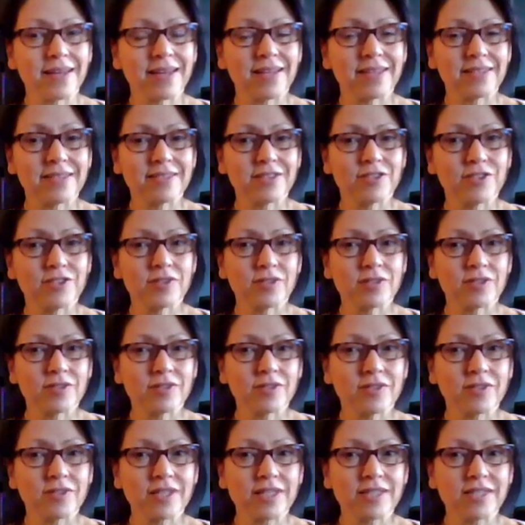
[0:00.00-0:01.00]
And
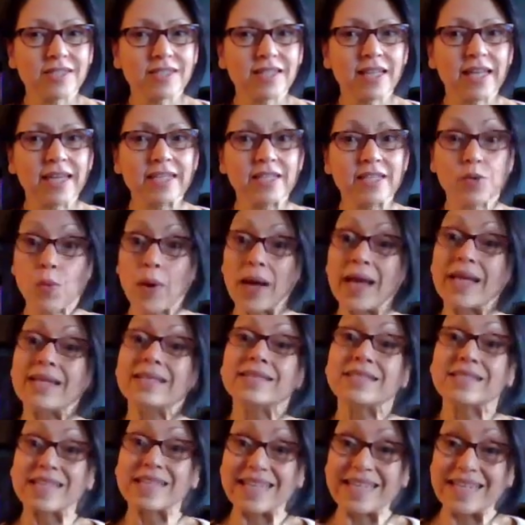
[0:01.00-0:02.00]
this lady
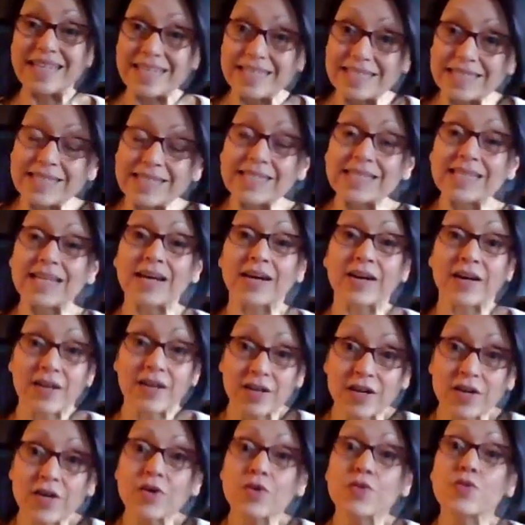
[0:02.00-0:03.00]
went to India
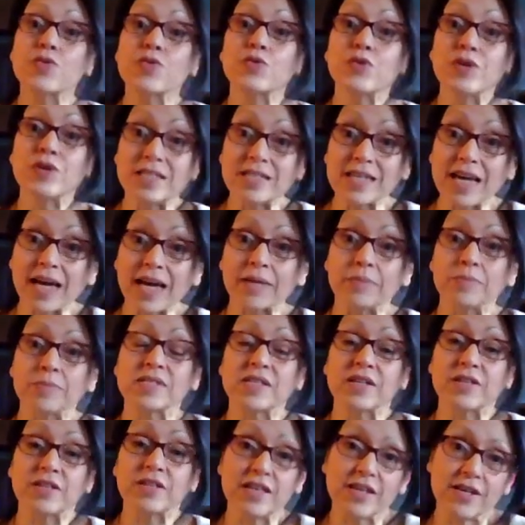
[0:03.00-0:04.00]
3 times
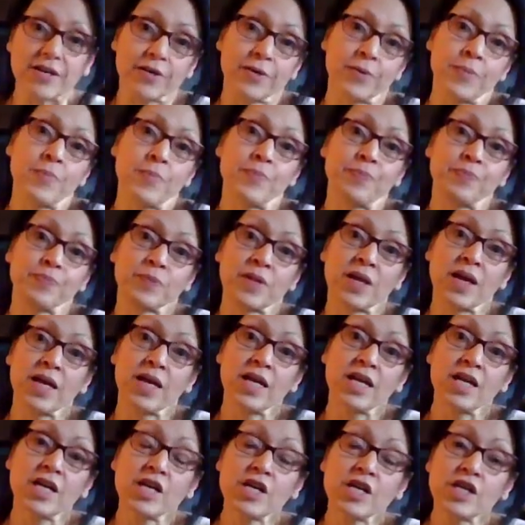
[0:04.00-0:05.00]
a year.
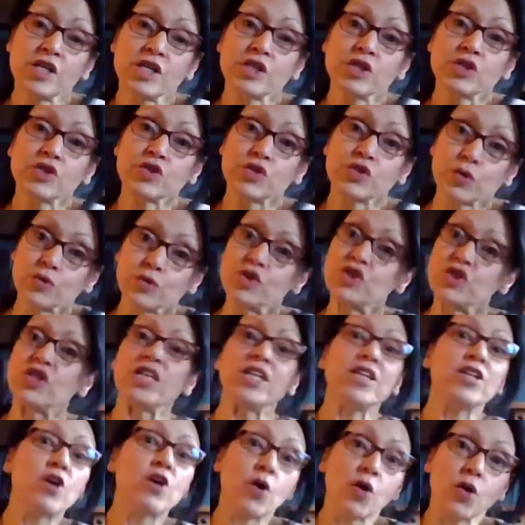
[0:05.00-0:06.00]
So
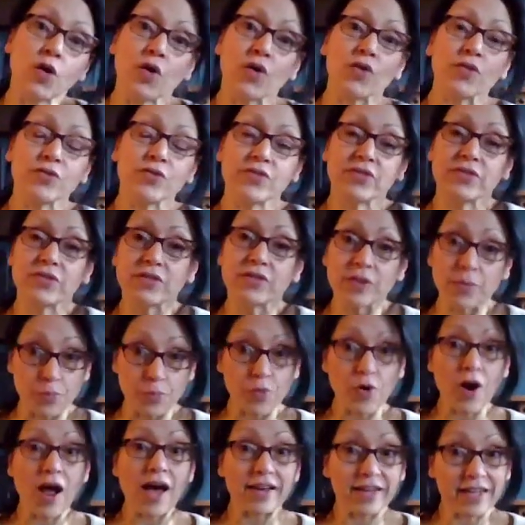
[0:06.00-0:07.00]
she got the
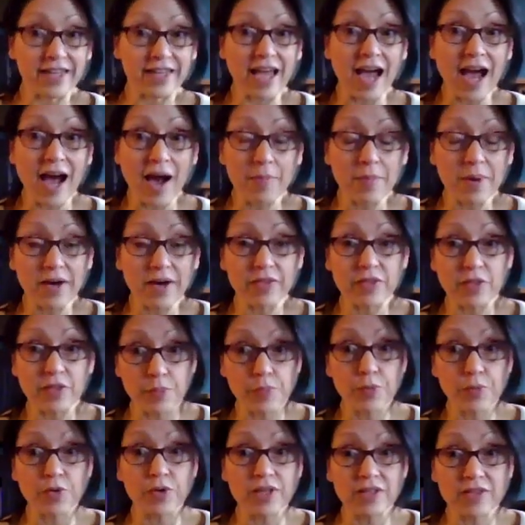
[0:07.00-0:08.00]
pranayama, the
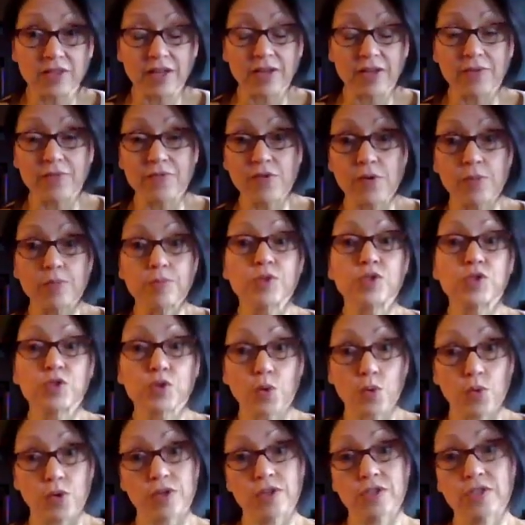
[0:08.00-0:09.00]
breathing from
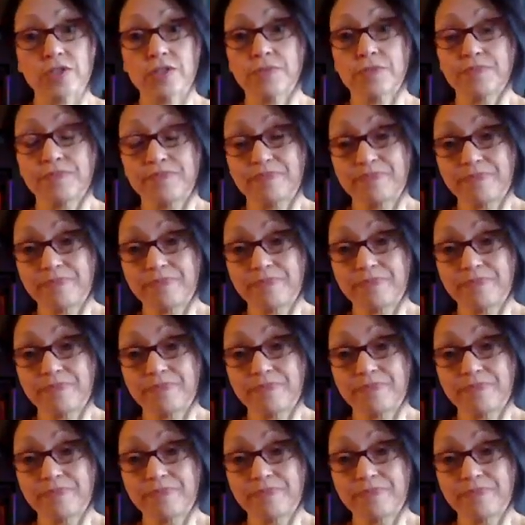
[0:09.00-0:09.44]
source.